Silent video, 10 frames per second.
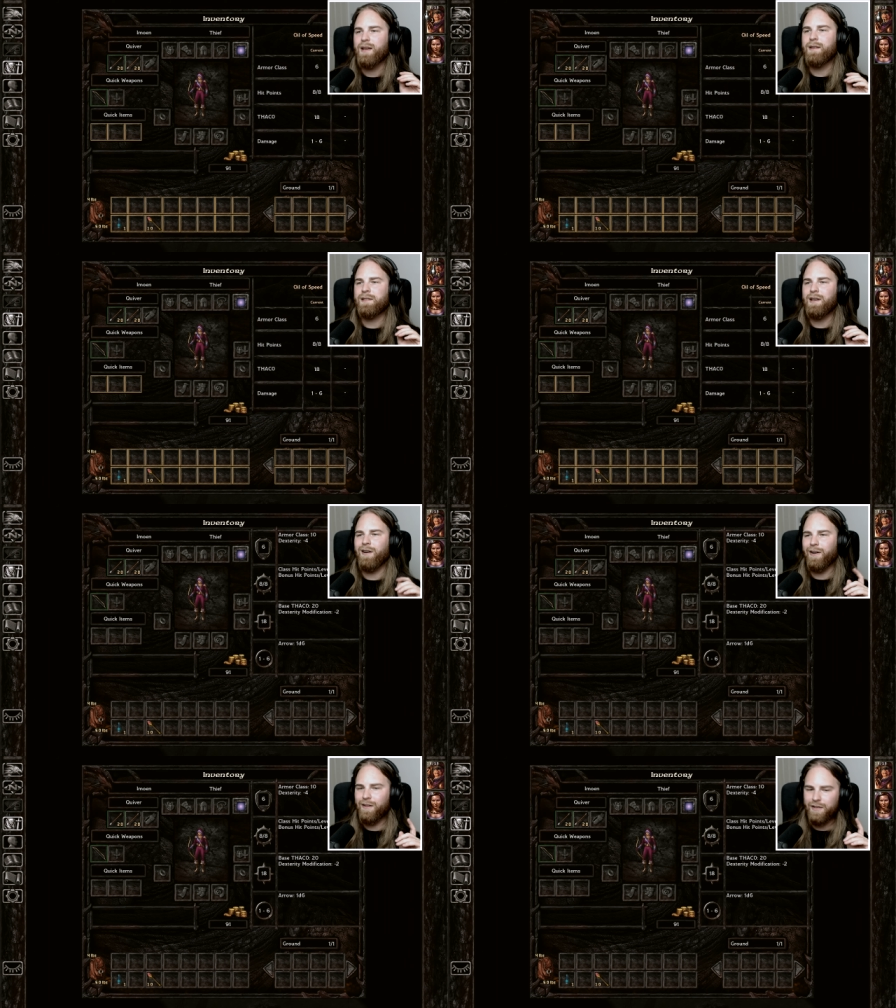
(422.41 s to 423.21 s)
You see,
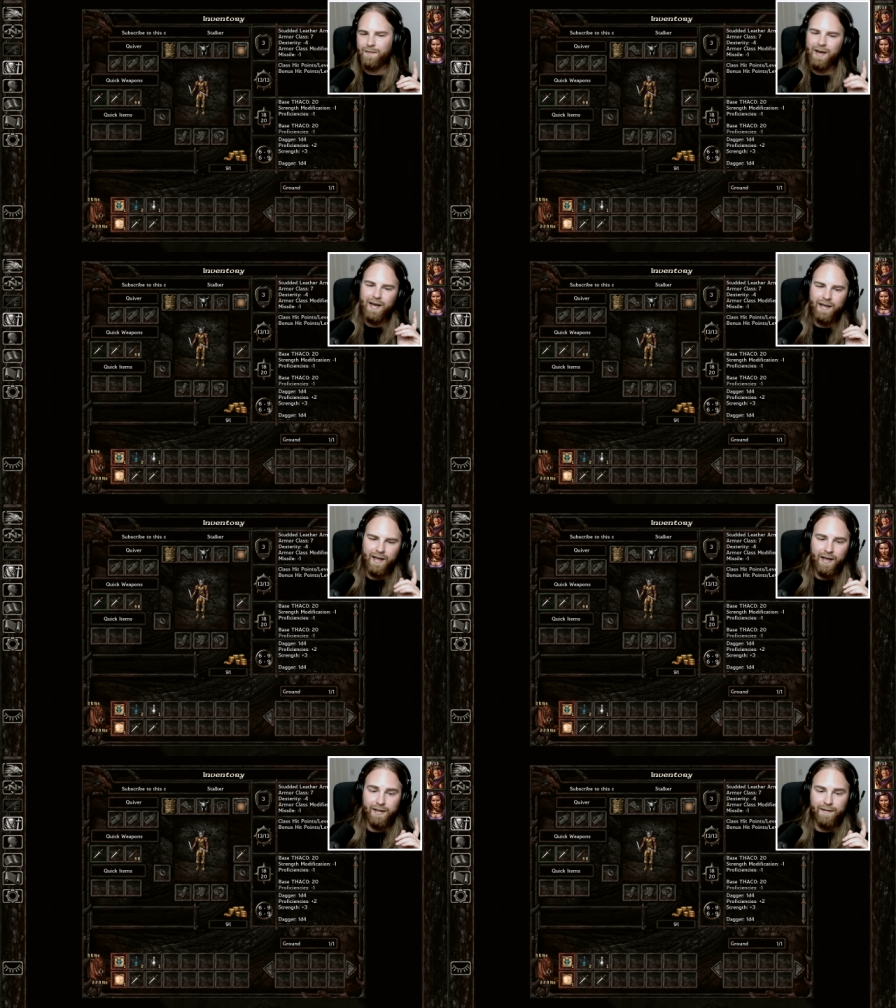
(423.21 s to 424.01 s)
oil of speed
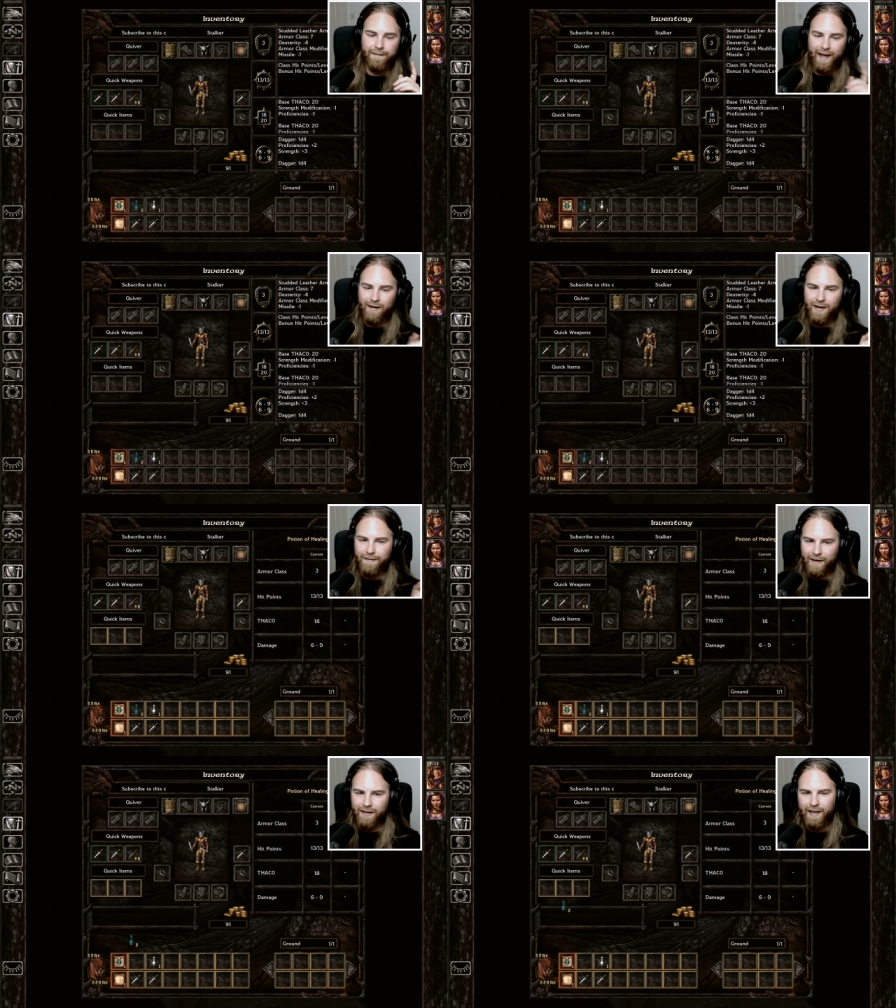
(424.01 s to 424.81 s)
is very,
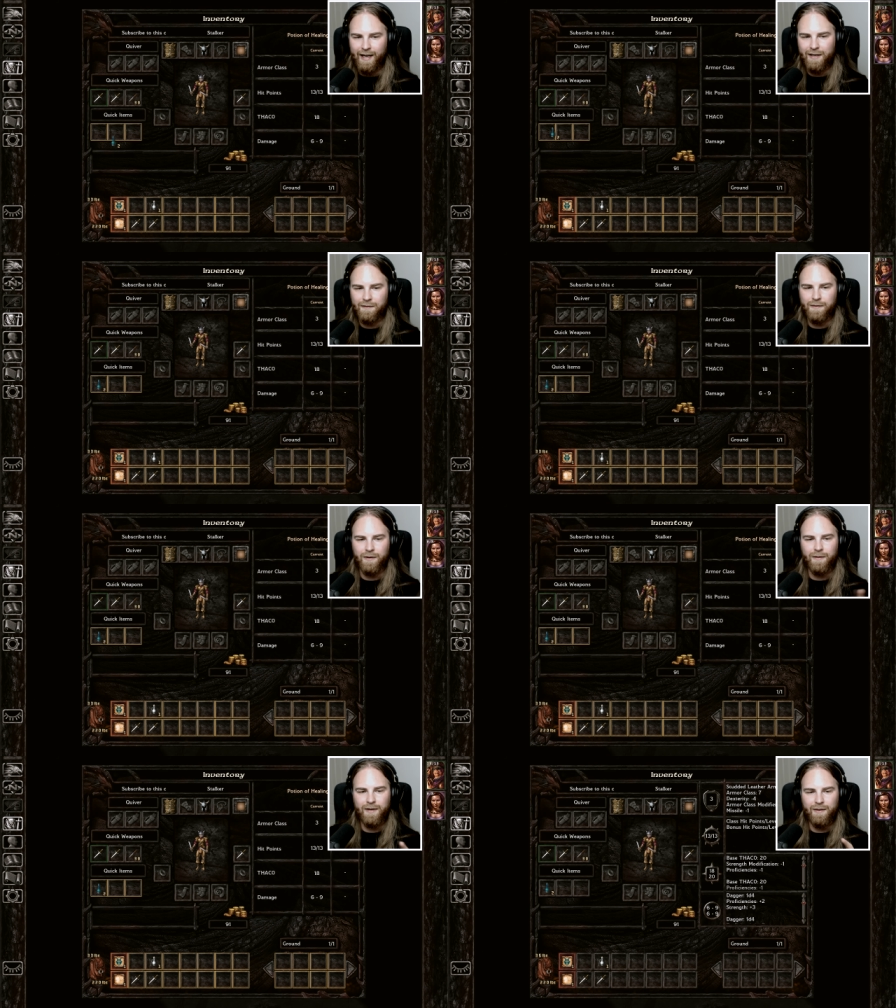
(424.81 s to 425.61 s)
very
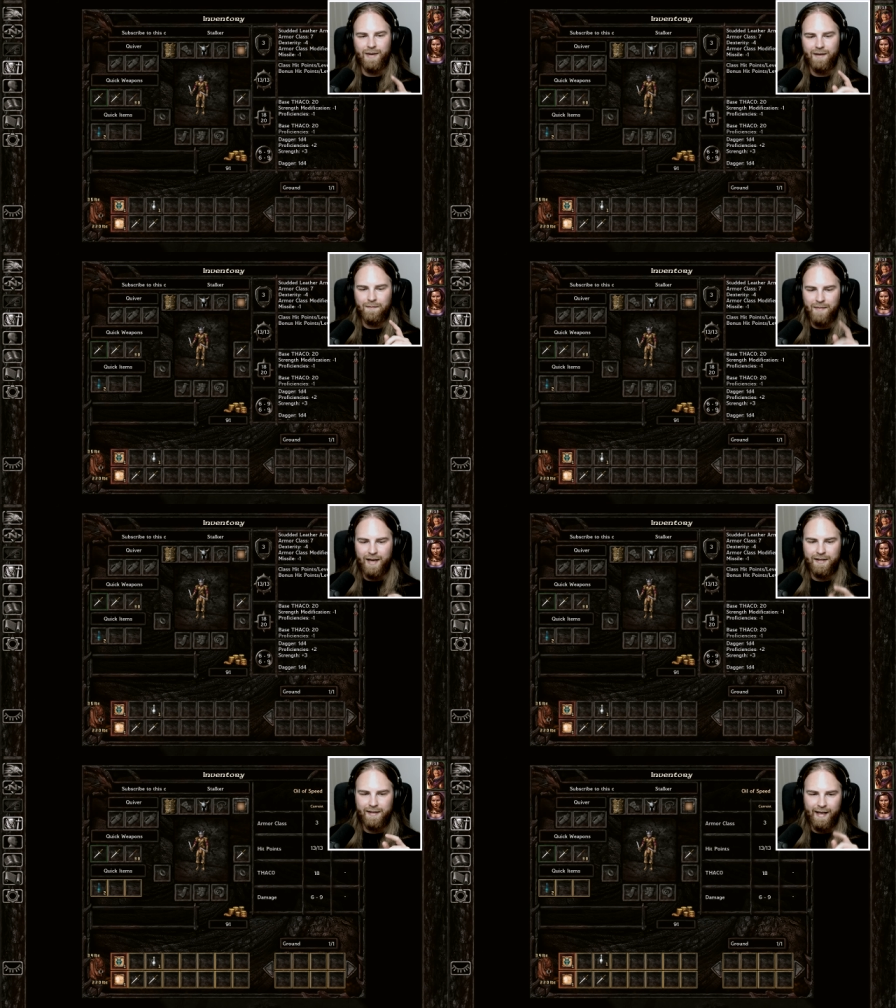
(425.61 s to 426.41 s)
handful when
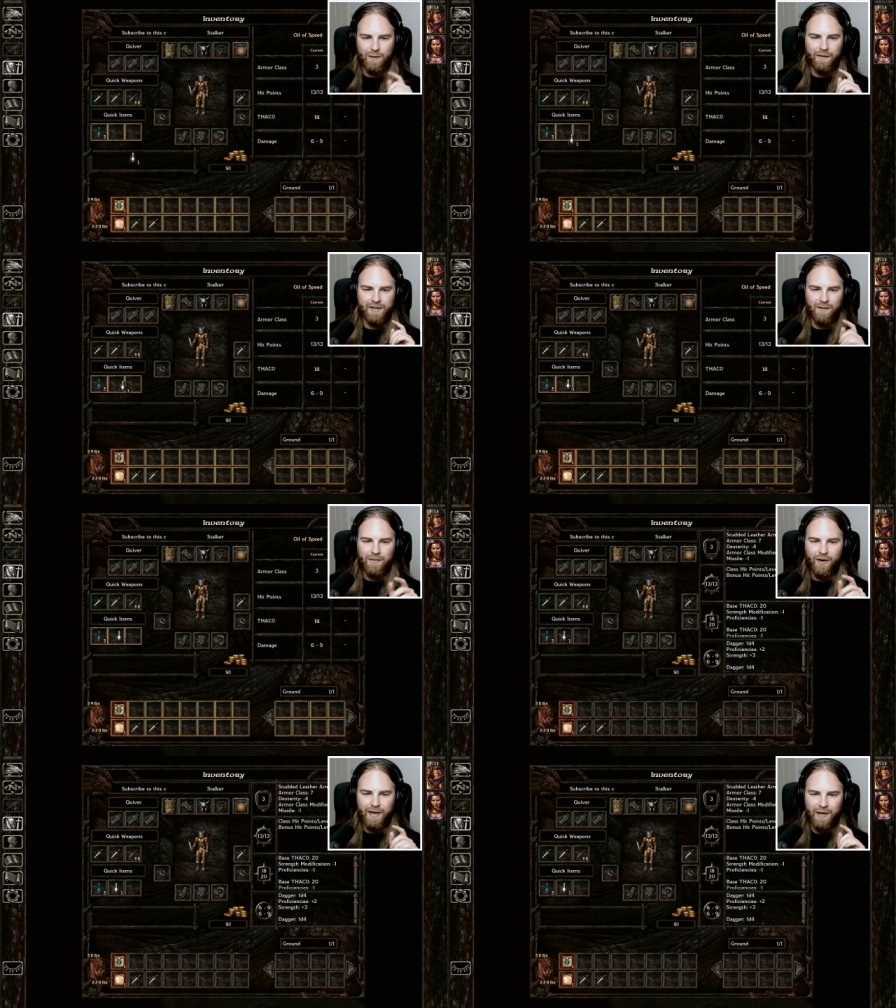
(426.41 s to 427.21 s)
mixed in with
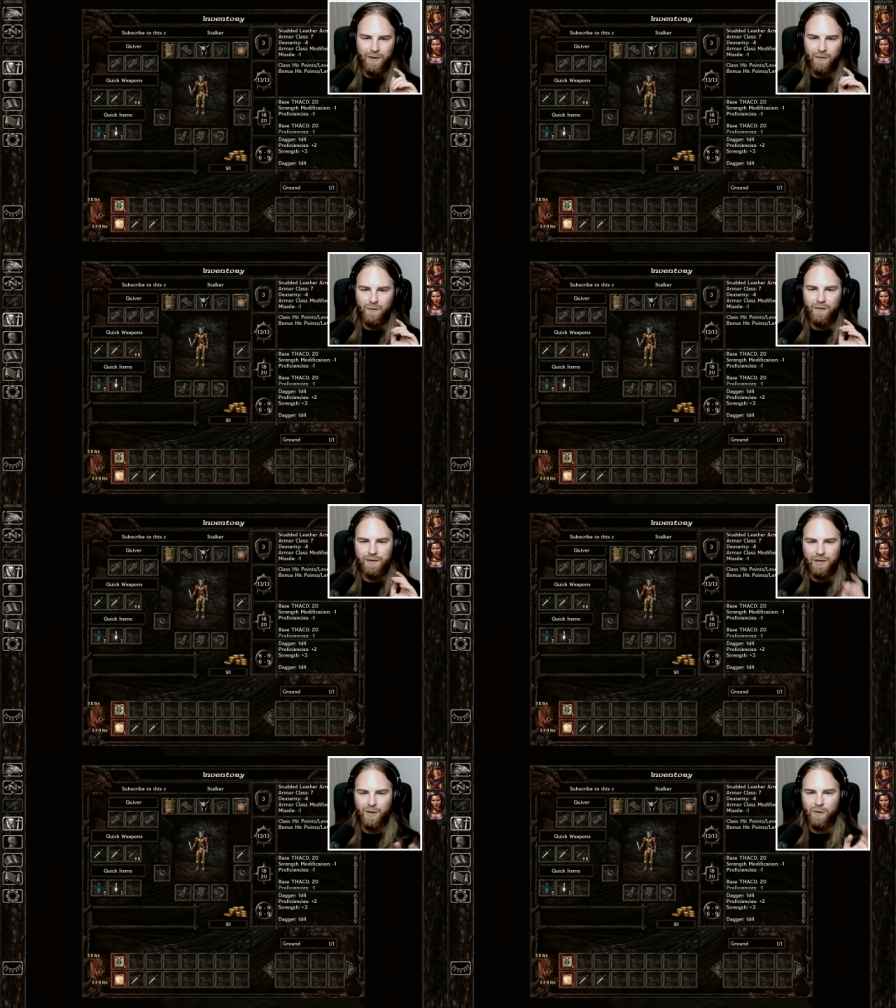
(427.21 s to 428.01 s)
somebody who
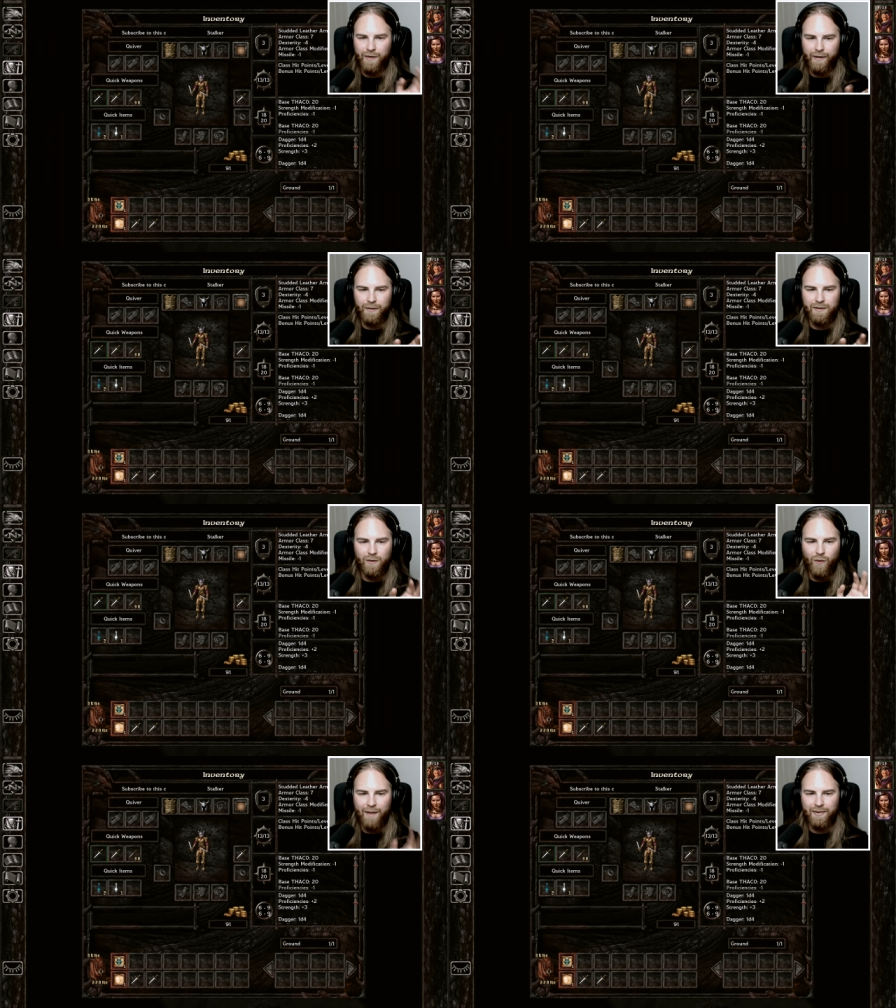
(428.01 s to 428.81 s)
dual
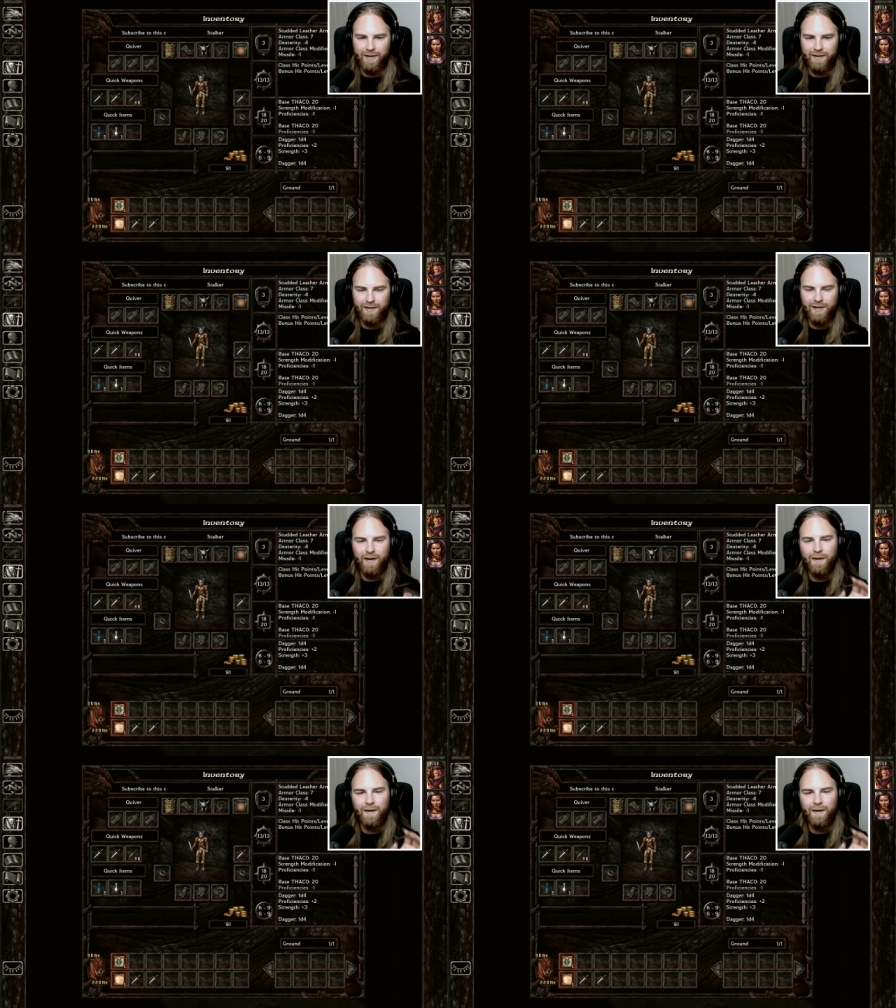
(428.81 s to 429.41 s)
wields weapons.